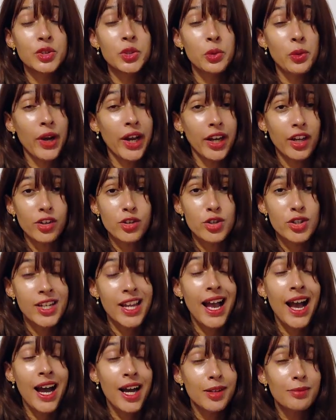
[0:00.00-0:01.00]
deranged,
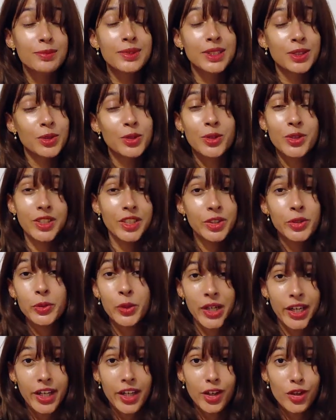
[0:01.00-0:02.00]
absolutely
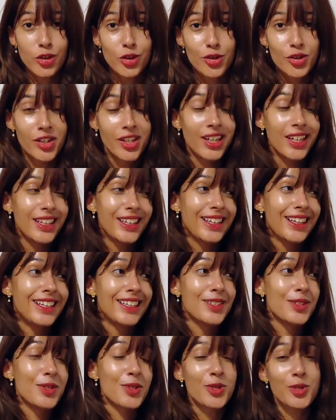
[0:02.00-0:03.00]
deranged
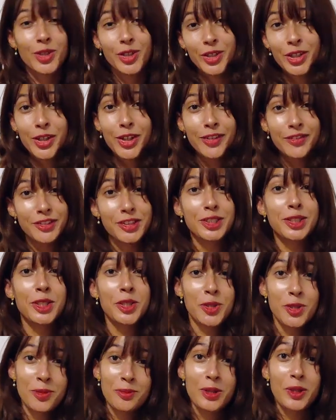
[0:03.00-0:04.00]
to start a
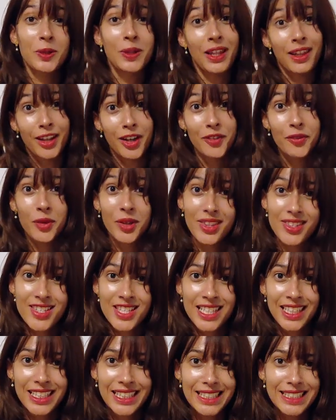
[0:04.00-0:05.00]
conversation about the love with
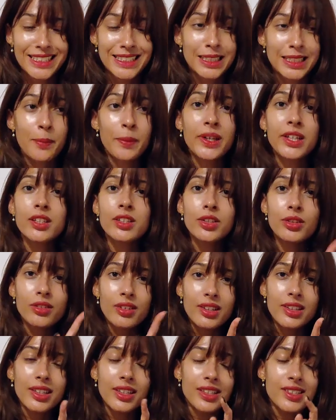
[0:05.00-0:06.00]
science. But I do
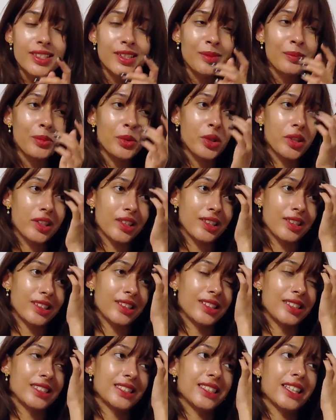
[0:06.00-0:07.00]
think it's important
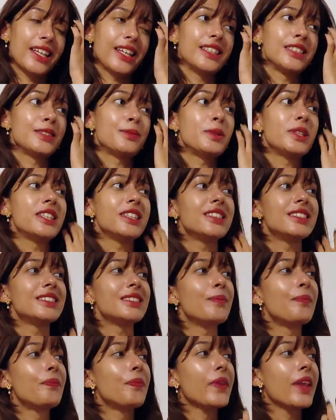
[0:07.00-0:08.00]
in this case, because
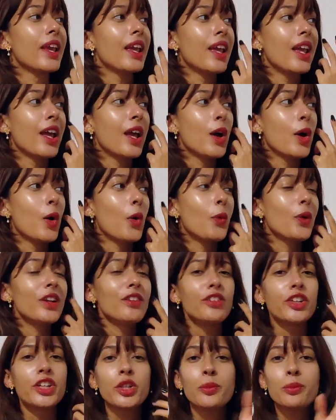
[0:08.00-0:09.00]

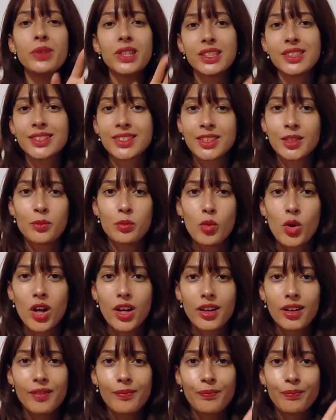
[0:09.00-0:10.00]
whenever you meet
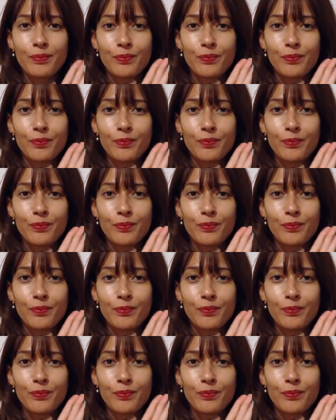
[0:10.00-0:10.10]
someone,